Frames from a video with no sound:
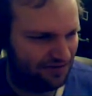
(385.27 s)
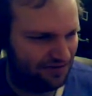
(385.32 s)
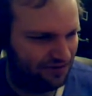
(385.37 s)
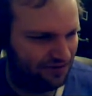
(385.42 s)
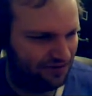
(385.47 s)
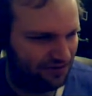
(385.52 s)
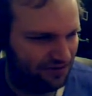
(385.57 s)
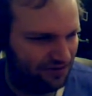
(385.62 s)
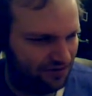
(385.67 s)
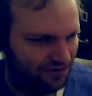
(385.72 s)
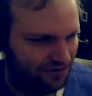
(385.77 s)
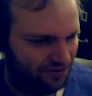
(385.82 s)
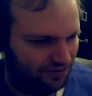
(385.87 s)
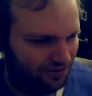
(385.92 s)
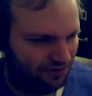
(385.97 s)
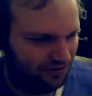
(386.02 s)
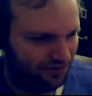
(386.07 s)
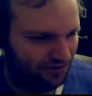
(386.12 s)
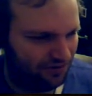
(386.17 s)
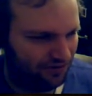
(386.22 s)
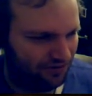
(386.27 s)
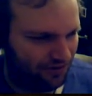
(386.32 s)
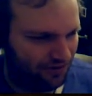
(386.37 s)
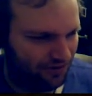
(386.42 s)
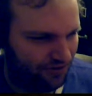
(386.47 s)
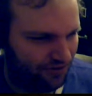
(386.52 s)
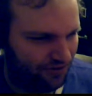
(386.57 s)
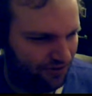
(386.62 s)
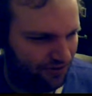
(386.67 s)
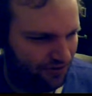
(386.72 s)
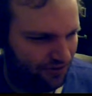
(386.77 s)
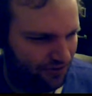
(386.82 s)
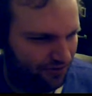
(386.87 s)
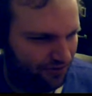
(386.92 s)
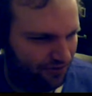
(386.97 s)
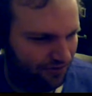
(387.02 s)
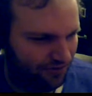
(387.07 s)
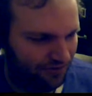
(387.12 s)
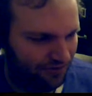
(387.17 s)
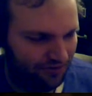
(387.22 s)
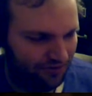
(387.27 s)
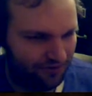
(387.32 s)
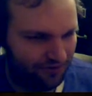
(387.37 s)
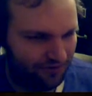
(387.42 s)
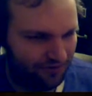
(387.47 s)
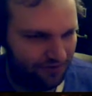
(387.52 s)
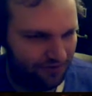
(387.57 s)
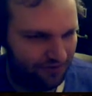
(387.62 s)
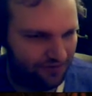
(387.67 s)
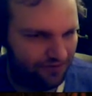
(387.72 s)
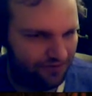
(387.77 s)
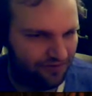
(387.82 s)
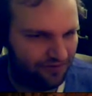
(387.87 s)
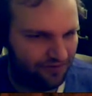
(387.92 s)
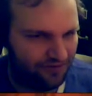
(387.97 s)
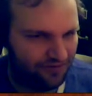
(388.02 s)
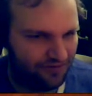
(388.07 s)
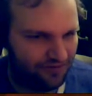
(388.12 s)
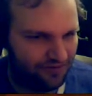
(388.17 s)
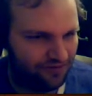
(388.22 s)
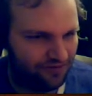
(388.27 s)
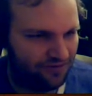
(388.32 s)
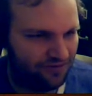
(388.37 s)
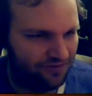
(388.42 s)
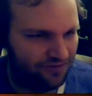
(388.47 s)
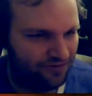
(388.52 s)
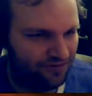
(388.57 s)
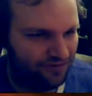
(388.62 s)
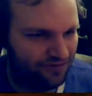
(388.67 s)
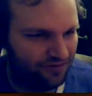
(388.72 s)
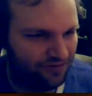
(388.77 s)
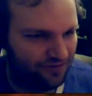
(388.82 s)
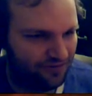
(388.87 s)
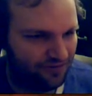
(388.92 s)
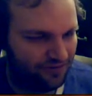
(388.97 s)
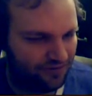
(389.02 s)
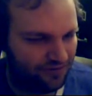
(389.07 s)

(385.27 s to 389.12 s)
(no one is talking)